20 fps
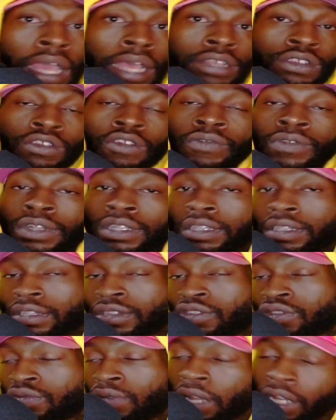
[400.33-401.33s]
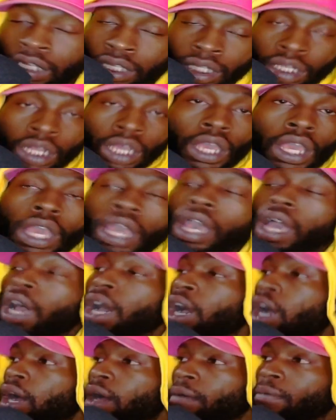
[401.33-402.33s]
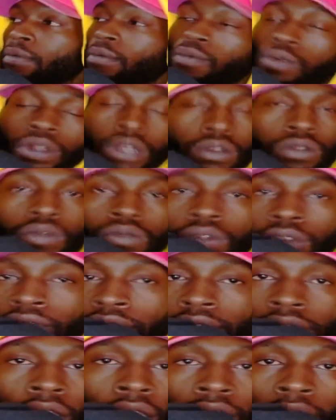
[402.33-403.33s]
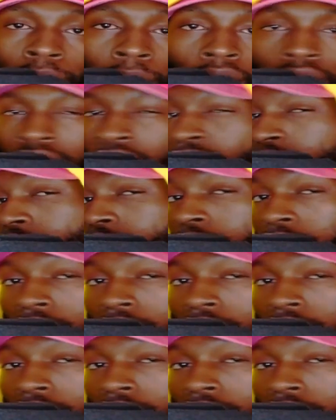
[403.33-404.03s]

ass over this situation? What do you even think about the whole